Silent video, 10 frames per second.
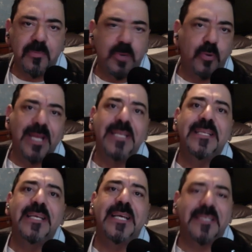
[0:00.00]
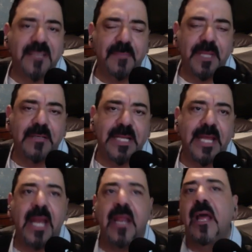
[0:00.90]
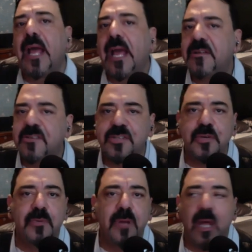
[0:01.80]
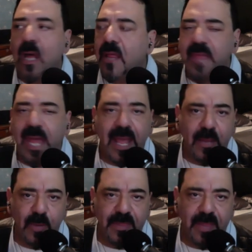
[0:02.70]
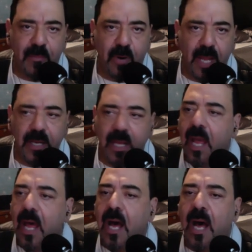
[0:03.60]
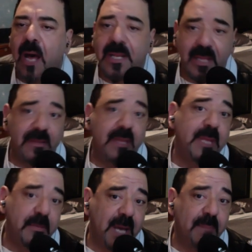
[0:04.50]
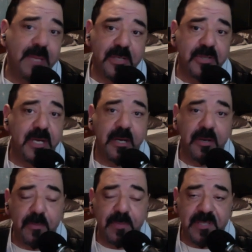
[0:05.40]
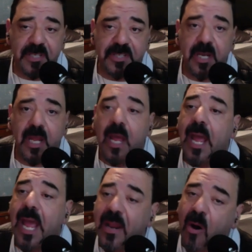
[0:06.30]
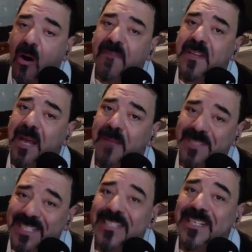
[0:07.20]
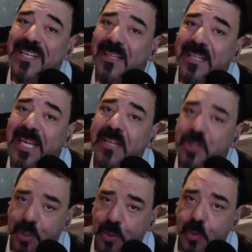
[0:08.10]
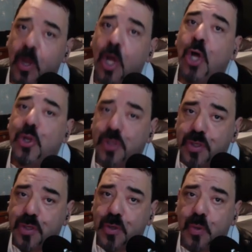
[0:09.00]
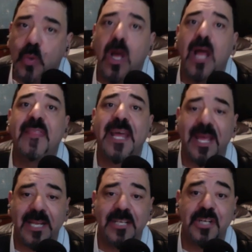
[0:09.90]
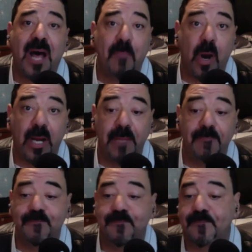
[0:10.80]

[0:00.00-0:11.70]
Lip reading: Zoom green tea, something like that, and just shoot the hay with them, right? And tell them that you might be interested in a new position. And oftentimes this is going to lead you to the hidden job market.